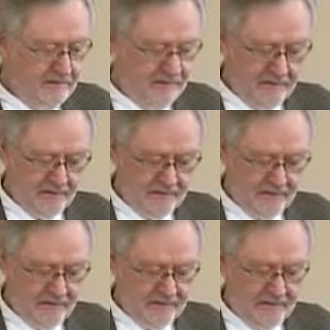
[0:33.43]
And at
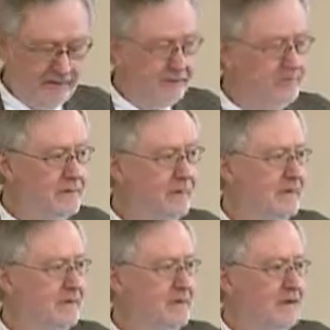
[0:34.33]
that time,
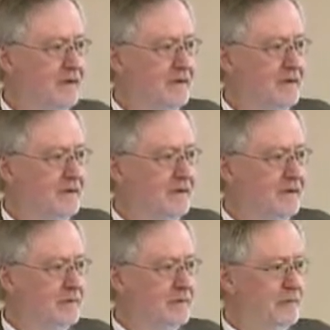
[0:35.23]
I
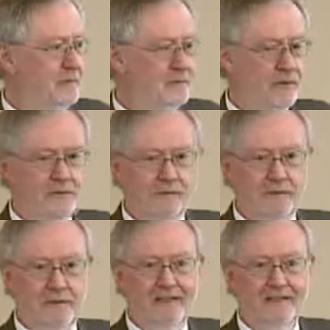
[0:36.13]
think we were supposed to
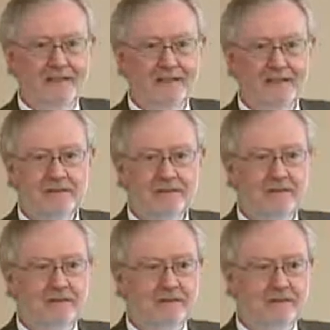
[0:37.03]
be done
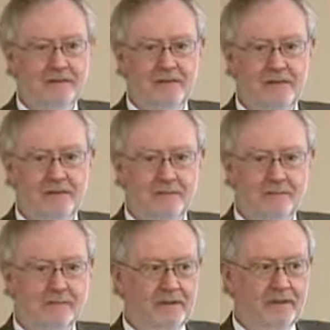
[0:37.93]
with everything
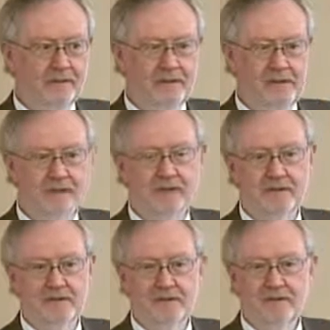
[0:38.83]
in 18
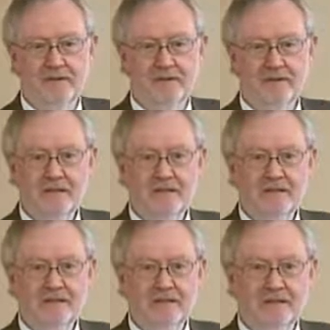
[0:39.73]
months.
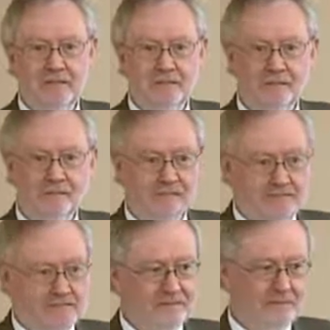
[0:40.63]
So that was
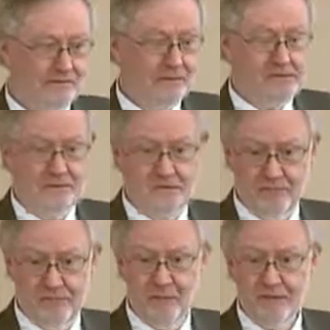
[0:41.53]

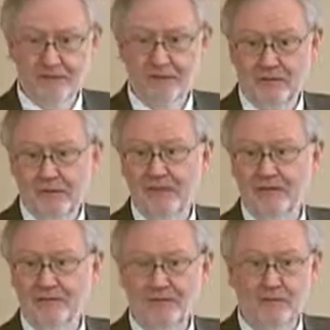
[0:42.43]
2004 it's now
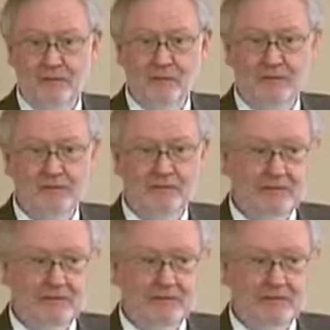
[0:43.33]
2012.